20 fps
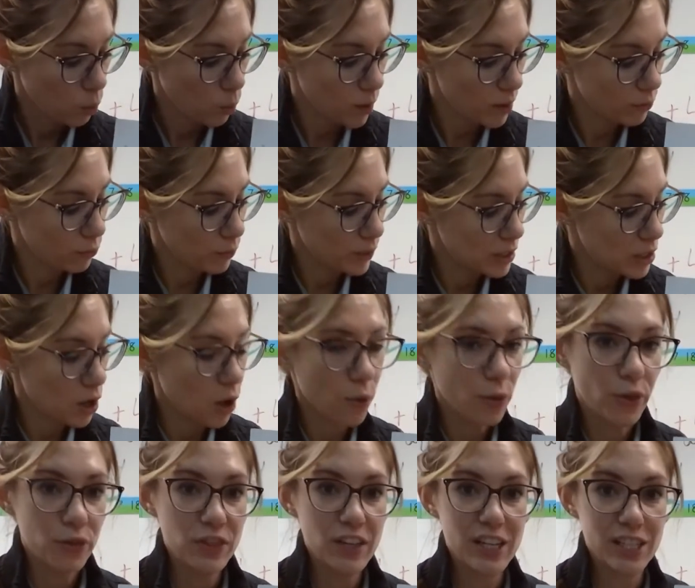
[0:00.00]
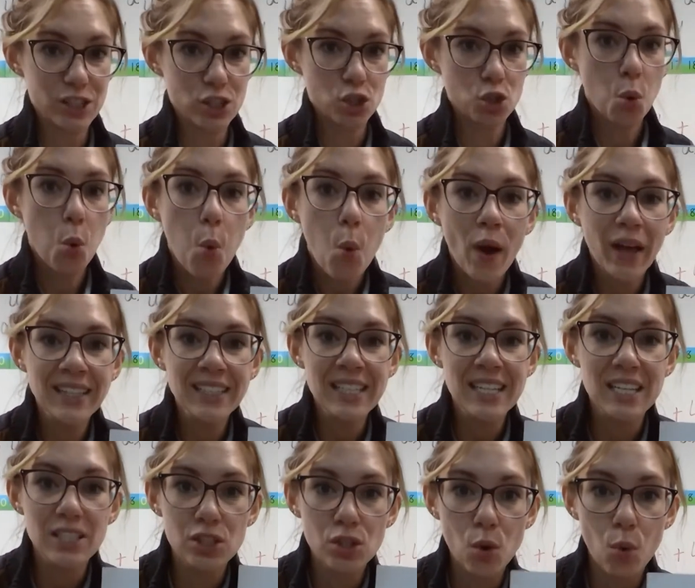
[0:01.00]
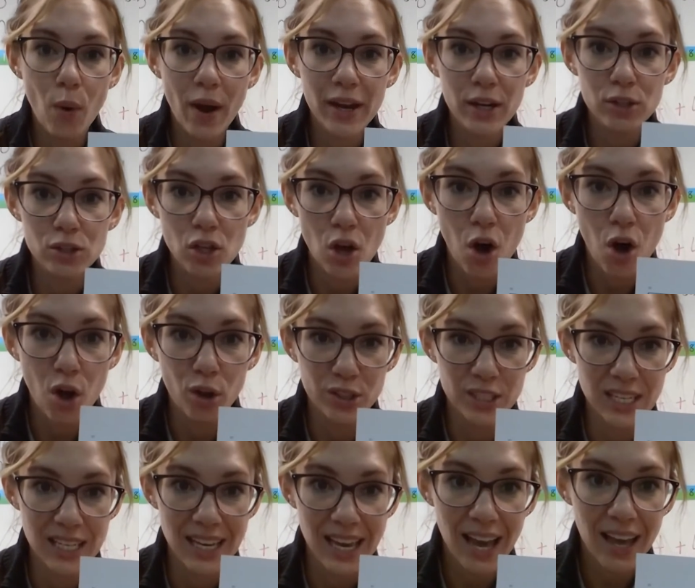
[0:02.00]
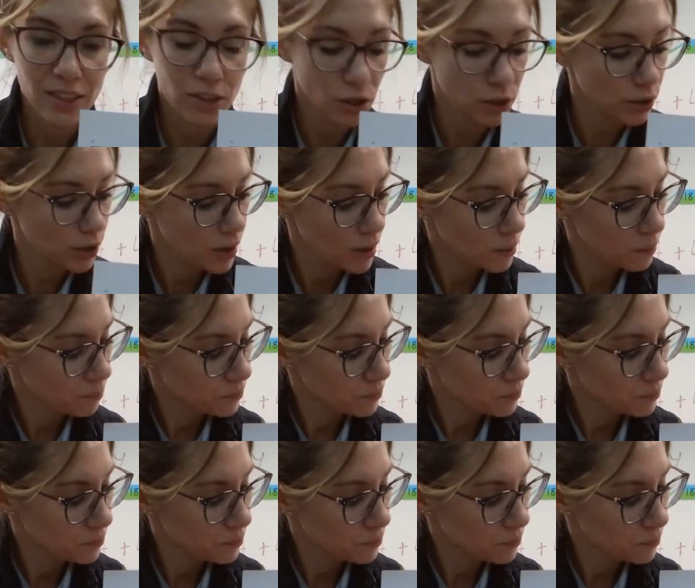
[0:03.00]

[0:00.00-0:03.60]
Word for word: Well, if we know that there's 20 squares all together,